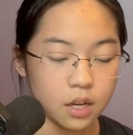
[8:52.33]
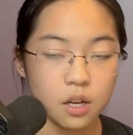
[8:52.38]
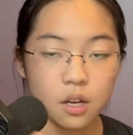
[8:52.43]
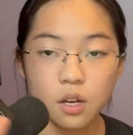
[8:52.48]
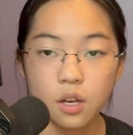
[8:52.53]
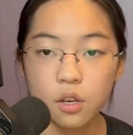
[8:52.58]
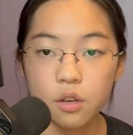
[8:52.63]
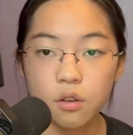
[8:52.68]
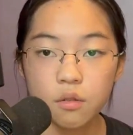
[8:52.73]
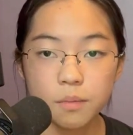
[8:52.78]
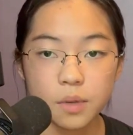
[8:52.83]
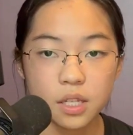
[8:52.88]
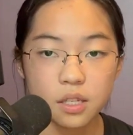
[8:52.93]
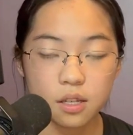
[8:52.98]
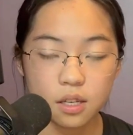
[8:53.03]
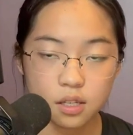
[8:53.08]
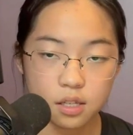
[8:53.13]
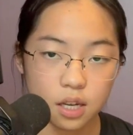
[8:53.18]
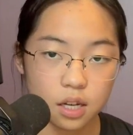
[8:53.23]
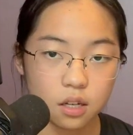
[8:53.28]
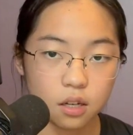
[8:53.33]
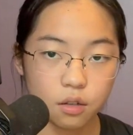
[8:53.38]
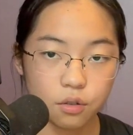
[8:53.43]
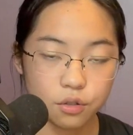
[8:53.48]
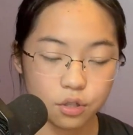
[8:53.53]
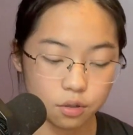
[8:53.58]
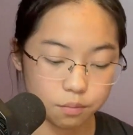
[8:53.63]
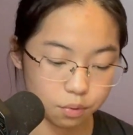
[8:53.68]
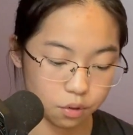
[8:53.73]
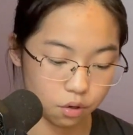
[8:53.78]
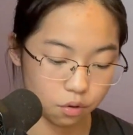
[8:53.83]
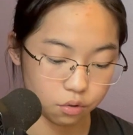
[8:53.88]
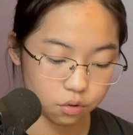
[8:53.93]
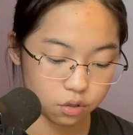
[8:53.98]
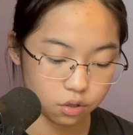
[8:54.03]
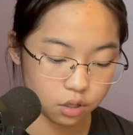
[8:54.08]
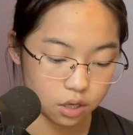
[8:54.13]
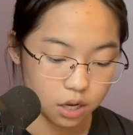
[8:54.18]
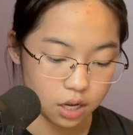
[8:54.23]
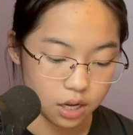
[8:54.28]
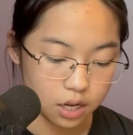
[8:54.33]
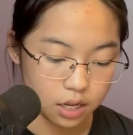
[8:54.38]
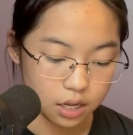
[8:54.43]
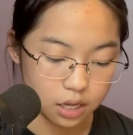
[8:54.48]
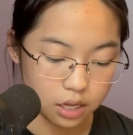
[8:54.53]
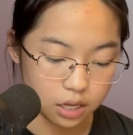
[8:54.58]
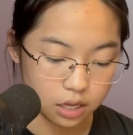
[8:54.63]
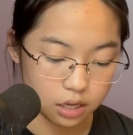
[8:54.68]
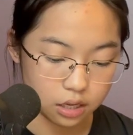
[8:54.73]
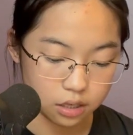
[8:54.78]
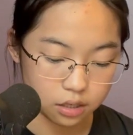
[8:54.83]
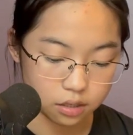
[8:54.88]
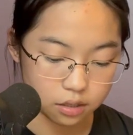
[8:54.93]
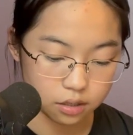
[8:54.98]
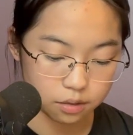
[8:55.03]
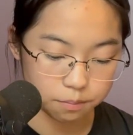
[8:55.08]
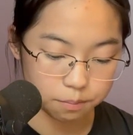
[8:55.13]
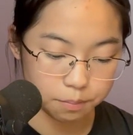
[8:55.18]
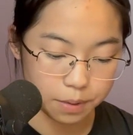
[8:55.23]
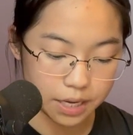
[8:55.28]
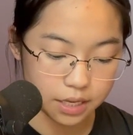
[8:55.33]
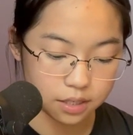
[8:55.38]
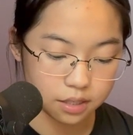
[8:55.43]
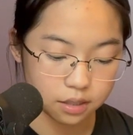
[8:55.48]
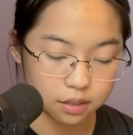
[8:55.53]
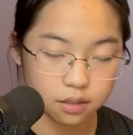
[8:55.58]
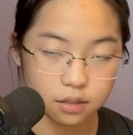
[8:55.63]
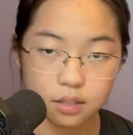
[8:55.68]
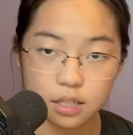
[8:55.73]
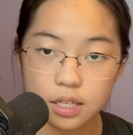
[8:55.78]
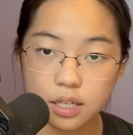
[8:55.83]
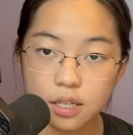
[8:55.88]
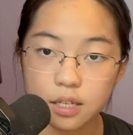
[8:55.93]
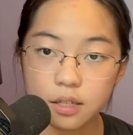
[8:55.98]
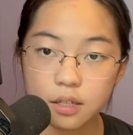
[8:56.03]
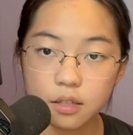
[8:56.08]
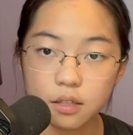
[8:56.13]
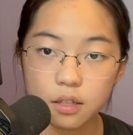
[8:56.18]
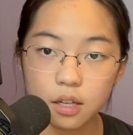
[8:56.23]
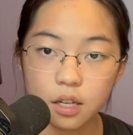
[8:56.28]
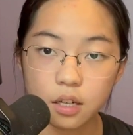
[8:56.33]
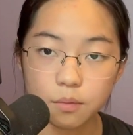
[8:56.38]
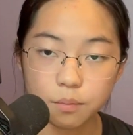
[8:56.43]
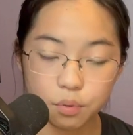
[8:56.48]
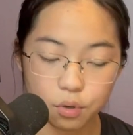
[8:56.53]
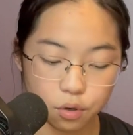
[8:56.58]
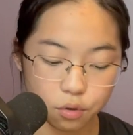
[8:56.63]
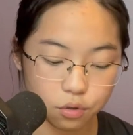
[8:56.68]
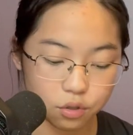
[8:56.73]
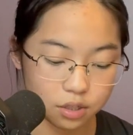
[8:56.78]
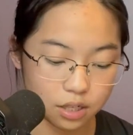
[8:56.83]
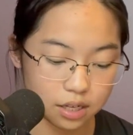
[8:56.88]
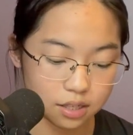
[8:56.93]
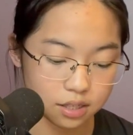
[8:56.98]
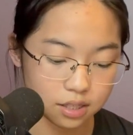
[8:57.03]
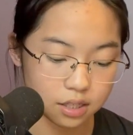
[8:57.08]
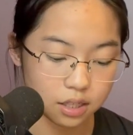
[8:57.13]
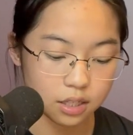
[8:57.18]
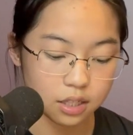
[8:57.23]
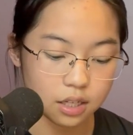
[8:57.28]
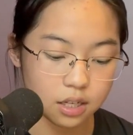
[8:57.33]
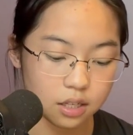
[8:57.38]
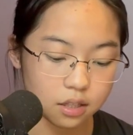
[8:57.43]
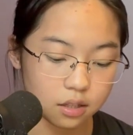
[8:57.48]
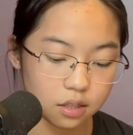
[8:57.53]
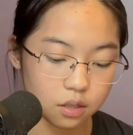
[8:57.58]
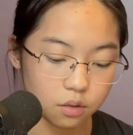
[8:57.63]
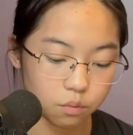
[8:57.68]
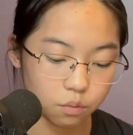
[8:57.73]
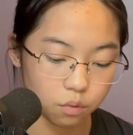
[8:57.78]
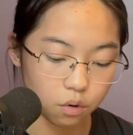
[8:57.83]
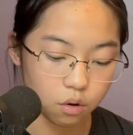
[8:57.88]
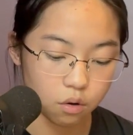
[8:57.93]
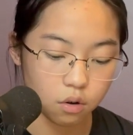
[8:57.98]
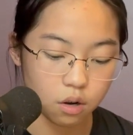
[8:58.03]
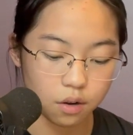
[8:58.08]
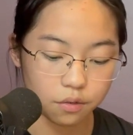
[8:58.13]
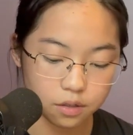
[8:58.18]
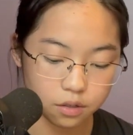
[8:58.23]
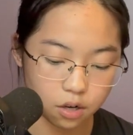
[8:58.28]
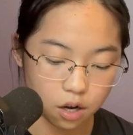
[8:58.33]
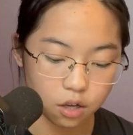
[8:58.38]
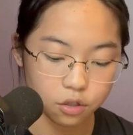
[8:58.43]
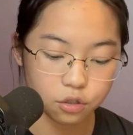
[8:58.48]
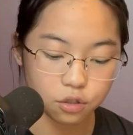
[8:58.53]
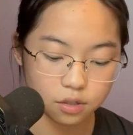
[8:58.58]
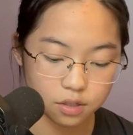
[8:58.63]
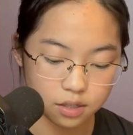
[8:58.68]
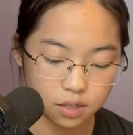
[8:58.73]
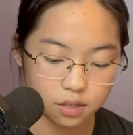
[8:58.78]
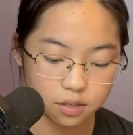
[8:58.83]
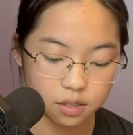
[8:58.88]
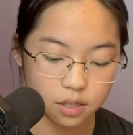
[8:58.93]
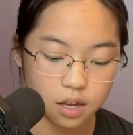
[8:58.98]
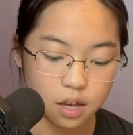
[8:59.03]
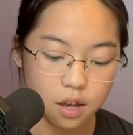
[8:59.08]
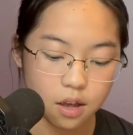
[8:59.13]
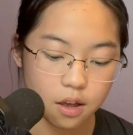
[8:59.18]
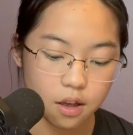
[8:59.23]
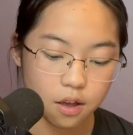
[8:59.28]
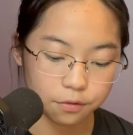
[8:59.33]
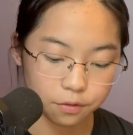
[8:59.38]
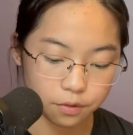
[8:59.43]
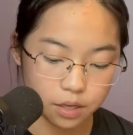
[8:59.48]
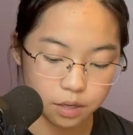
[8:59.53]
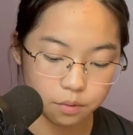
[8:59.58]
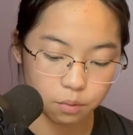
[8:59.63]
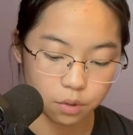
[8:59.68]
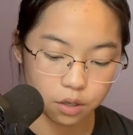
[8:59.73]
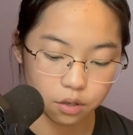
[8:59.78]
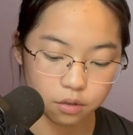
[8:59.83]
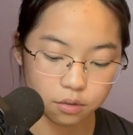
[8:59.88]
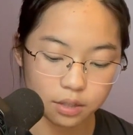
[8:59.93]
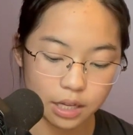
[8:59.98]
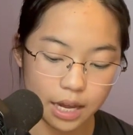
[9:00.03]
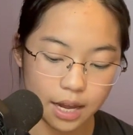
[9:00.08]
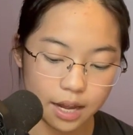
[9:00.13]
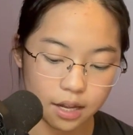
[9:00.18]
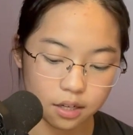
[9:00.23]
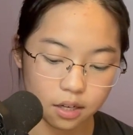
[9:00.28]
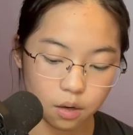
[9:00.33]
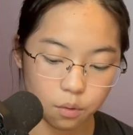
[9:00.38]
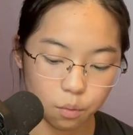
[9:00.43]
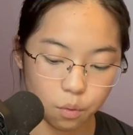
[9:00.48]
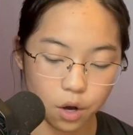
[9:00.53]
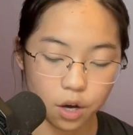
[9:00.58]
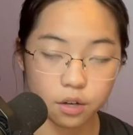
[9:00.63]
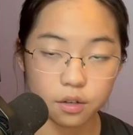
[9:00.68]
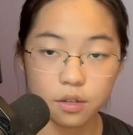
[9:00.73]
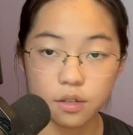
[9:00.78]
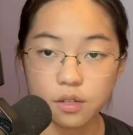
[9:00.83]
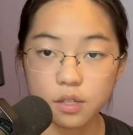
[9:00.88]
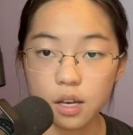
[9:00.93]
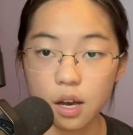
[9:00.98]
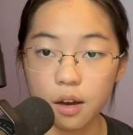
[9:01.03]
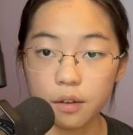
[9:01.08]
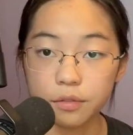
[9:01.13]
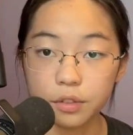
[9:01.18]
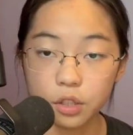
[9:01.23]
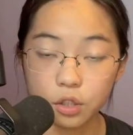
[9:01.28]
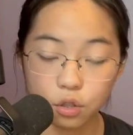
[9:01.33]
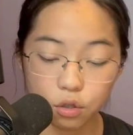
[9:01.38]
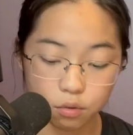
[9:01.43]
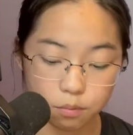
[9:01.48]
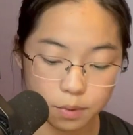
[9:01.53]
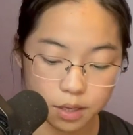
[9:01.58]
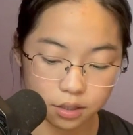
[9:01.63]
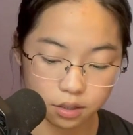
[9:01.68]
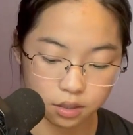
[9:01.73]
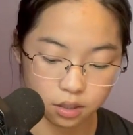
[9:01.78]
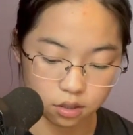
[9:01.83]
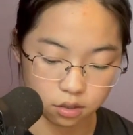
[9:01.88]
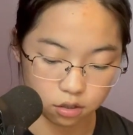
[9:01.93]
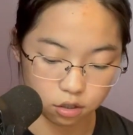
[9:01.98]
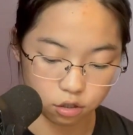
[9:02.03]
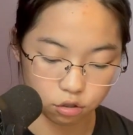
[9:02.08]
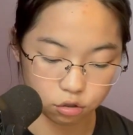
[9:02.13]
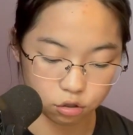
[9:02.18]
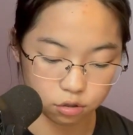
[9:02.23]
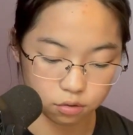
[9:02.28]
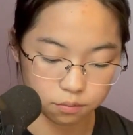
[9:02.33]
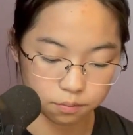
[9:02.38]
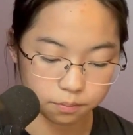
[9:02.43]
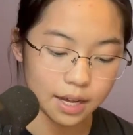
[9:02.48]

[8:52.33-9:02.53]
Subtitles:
Humanistic psychology approach is basically an approach that studies the role of consciousness, free will, and awareness of human condition.